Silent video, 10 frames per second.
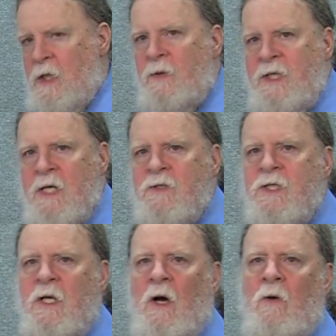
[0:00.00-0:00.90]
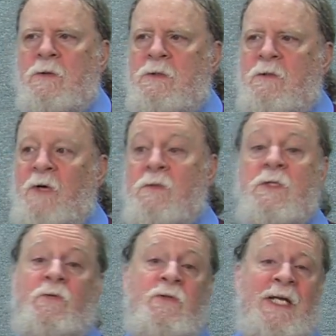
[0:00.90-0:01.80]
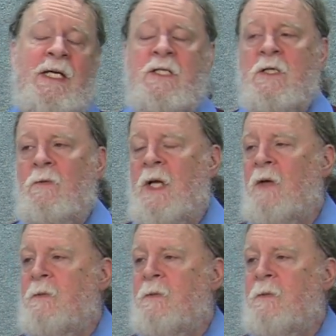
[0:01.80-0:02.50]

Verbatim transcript: Now, years ago, in fact, it was a few decades ago now,